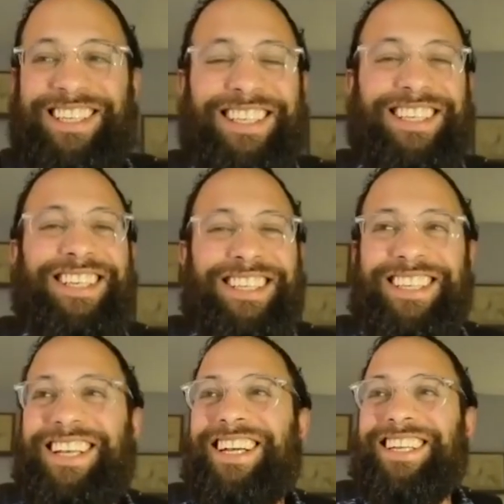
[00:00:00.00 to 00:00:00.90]
The
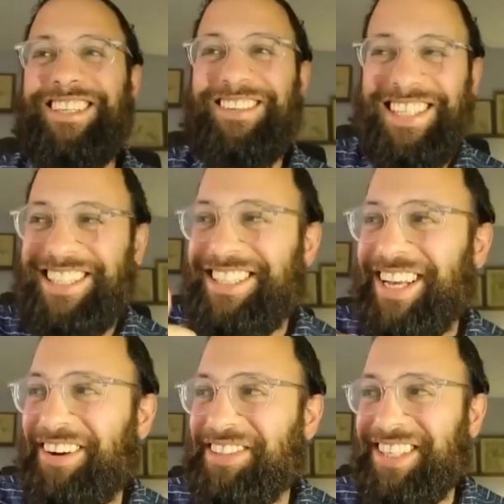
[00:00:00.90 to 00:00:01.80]
yerida
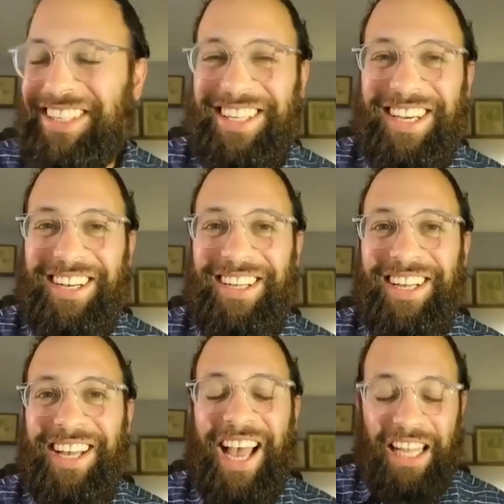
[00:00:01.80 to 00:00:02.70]
itself is an aliyah.
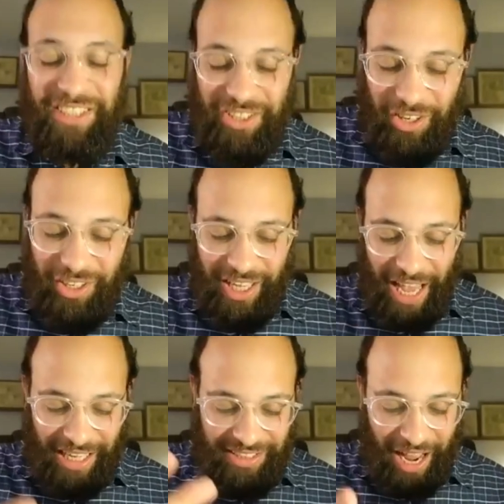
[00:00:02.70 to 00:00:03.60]
And certainly,
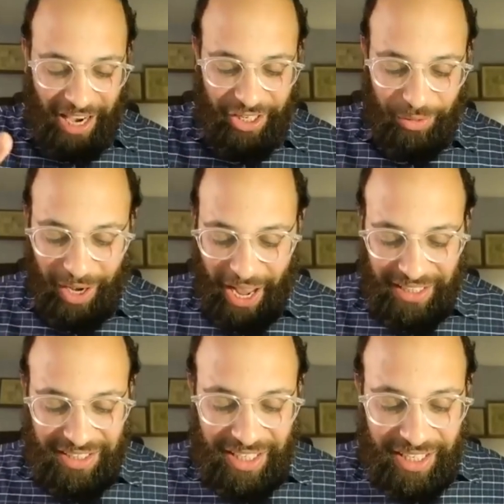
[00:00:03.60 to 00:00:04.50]
as Tani, you were
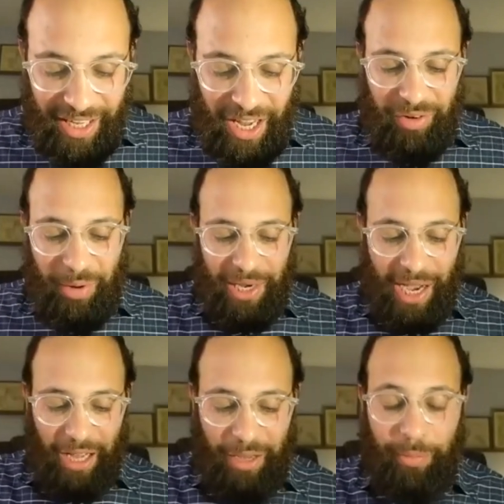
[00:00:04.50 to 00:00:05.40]
asking, Rebbe Nachman,